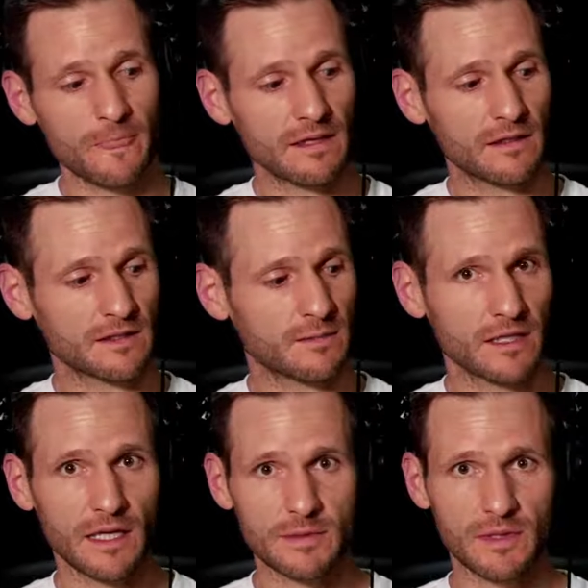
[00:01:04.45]
I don't like to make
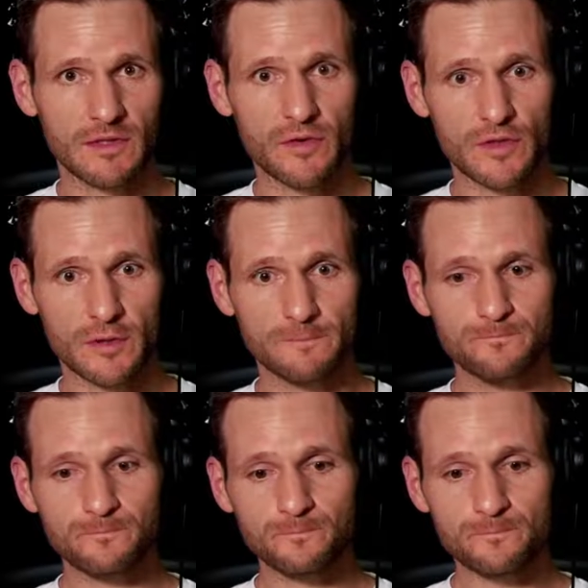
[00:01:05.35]
claims about the future.
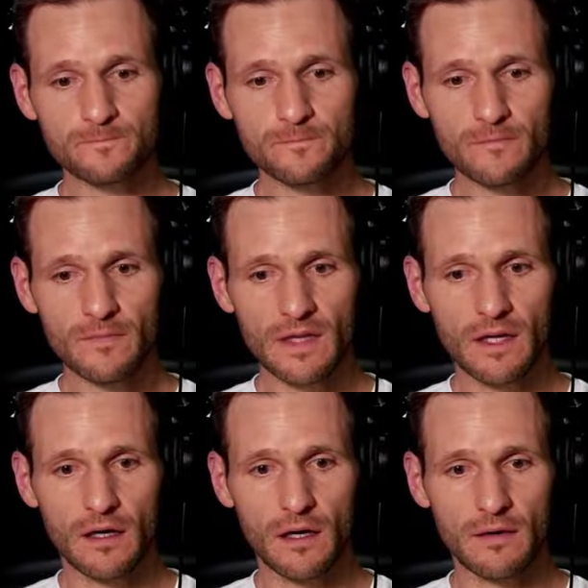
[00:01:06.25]

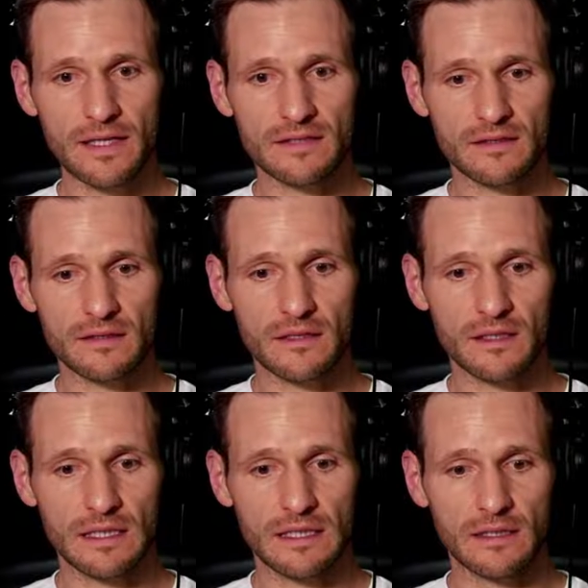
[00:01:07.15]
All right.
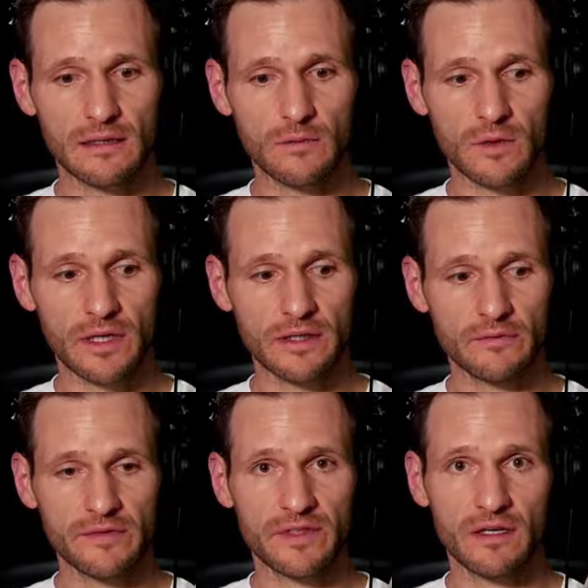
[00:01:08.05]

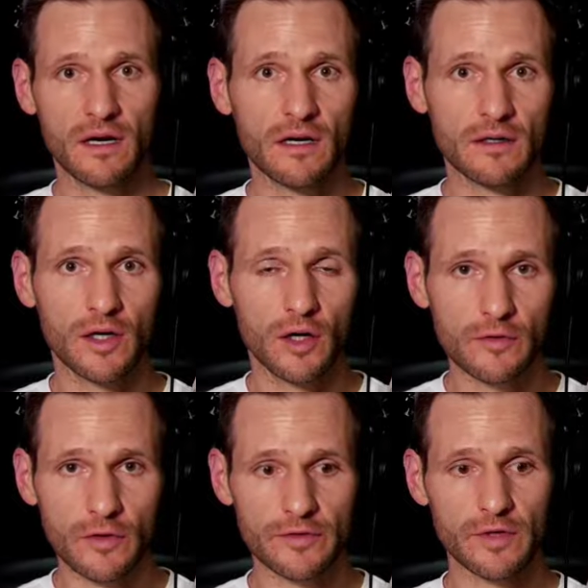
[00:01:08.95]
We've done our
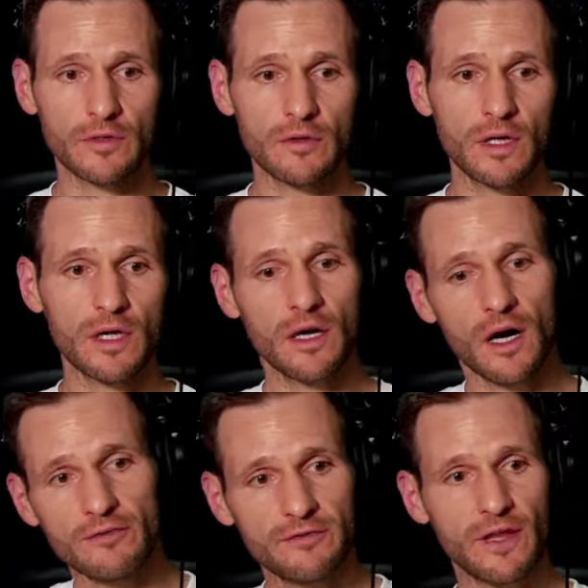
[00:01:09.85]
overview,
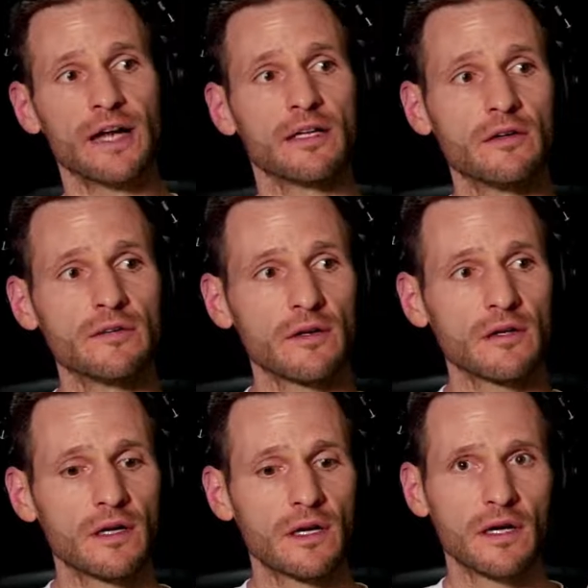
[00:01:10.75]
our flyover
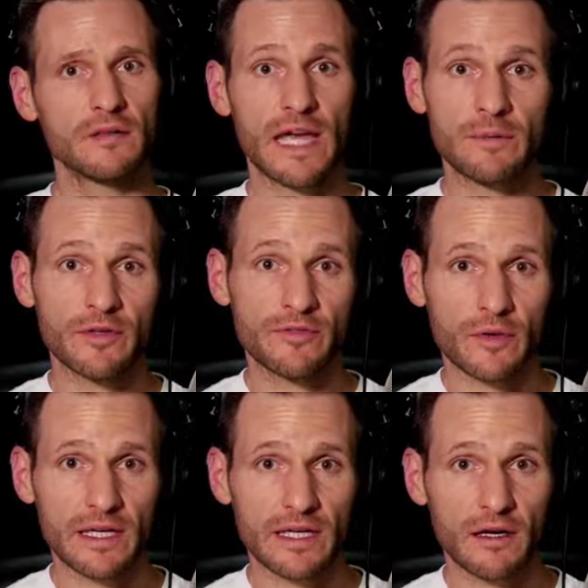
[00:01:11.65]
of
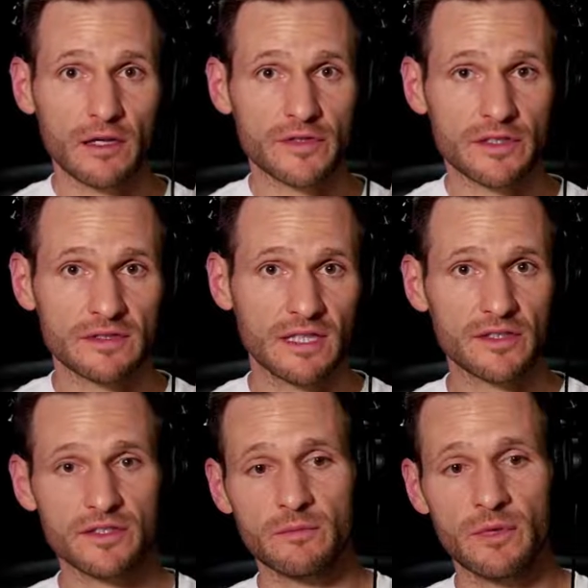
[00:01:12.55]
AIMA4e, Artificial
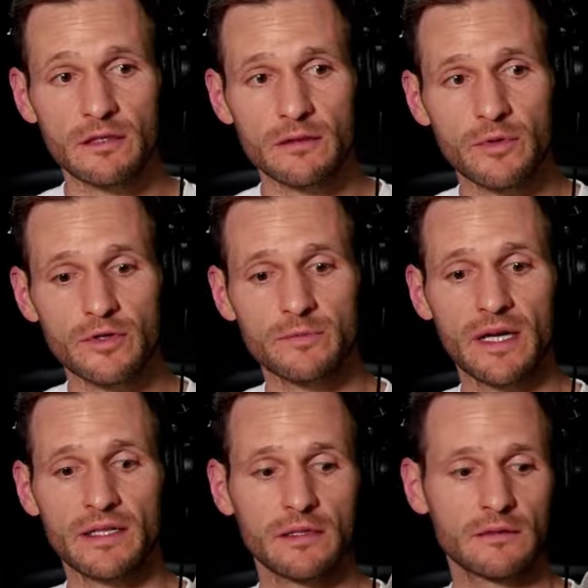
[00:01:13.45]
Intelligence: A Modern Approach
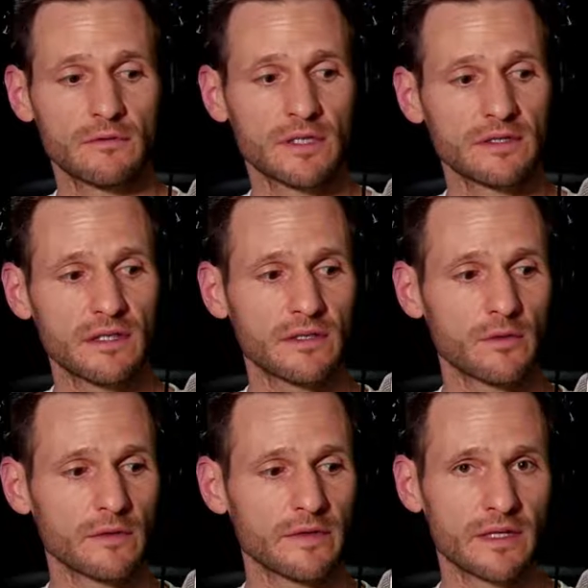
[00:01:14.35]
by Russell and
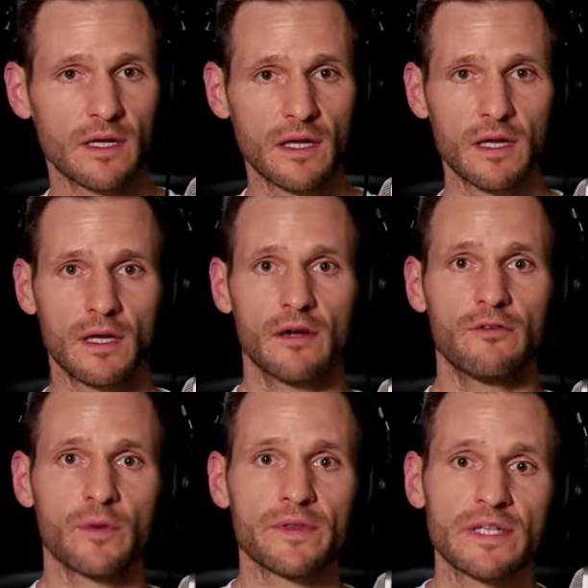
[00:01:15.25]
Norvig,
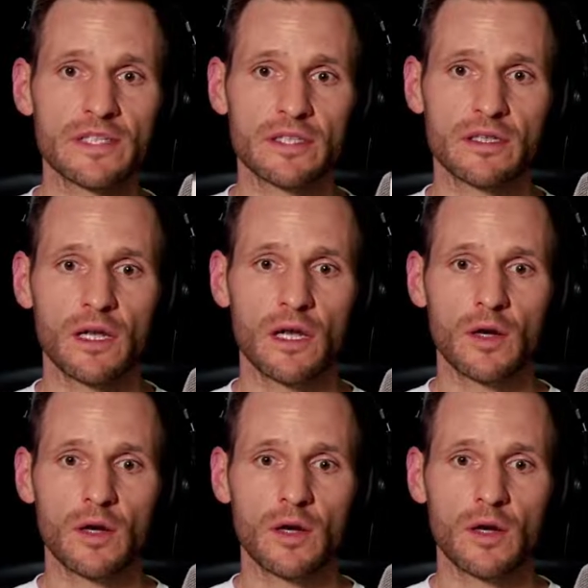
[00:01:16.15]
4th edition.